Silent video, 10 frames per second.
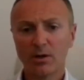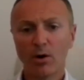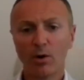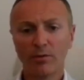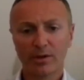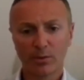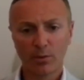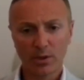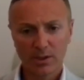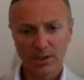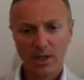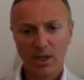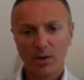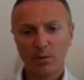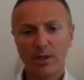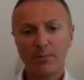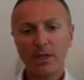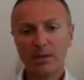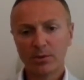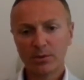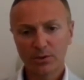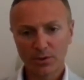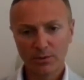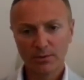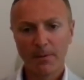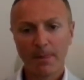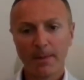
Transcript: all over the world with a minimum crew,